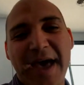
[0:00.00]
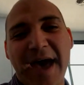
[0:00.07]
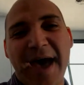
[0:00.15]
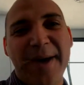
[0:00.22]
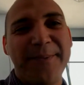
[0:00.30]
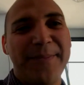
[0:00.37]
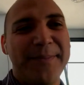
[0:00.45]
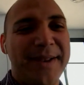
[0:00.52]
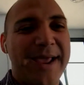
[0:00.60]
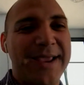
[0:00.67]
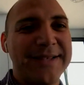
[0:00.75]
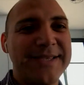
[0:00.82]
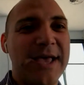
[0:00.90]
But
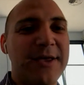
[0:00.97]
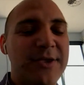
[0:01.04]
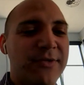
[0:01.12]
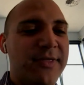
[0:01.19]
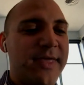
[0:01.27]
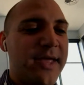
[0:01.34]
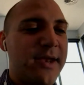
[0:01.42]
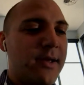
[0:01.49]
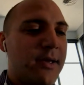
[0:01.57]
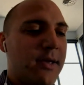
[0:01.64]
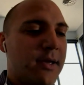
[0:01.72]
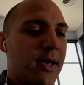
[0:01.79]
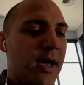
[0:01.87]
I can tell you that
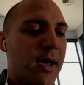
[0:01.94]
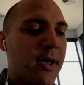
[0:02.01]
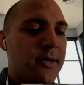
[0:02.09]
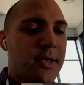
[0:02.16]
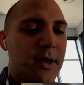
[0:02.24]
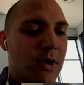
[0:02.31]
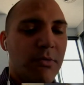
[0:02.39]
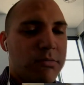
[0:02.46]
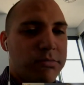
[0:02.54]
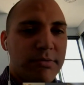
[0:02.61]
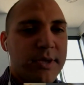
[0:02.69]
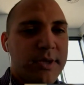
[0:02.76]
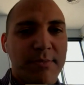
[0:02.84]

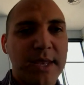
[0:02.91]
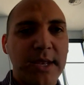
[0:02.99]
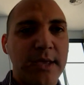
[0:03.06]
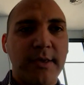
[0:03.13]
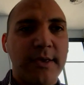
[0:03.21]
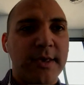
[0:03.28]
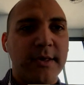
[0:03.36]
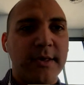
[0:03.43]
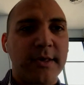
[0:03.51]
the committee